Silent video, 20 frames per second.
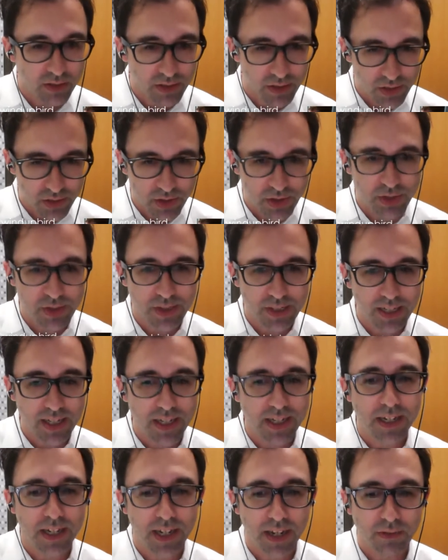It's just
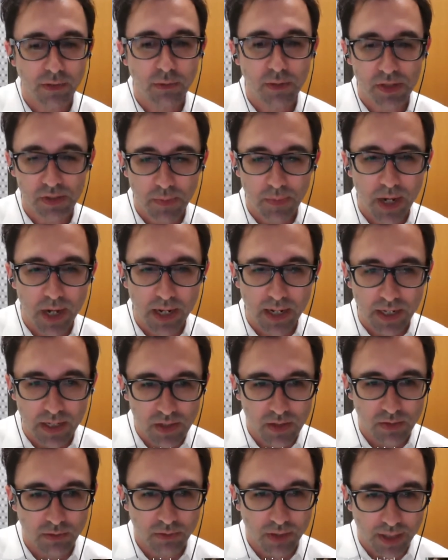in everyone's
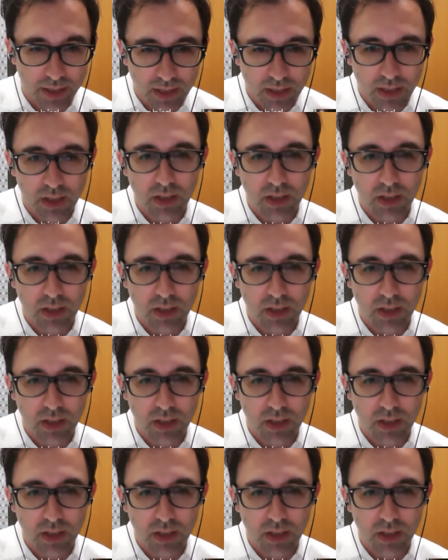minds, right?